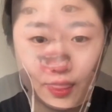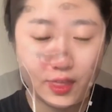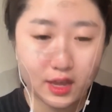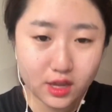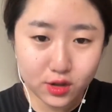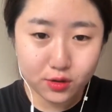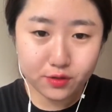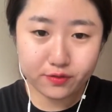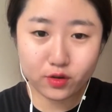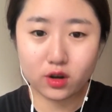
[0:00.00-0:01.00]
Thank you
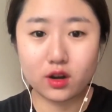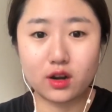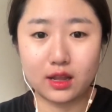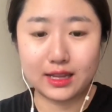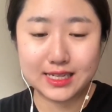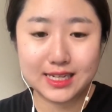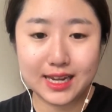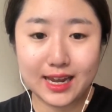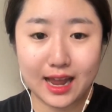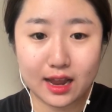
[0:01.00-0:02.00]
for
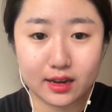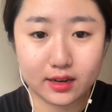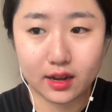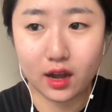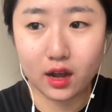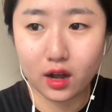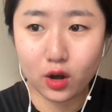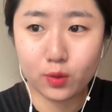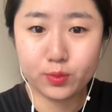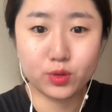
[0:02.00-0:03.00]
listening, and
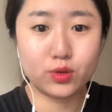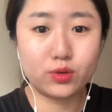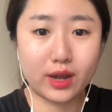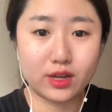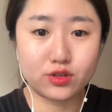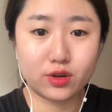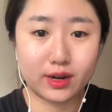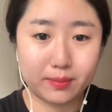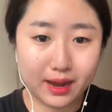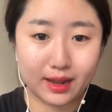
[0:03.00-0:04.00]
hope you
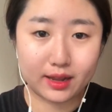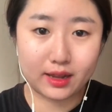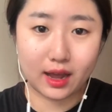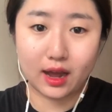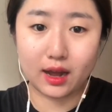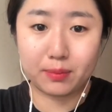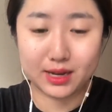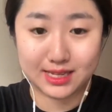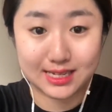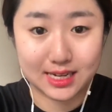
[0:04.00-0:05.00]
enjoyed my
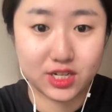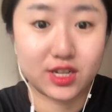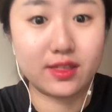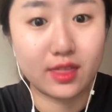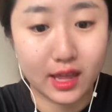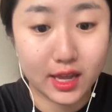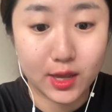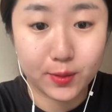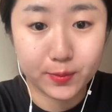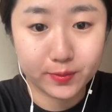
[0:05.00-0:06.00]
presentation. Thank you.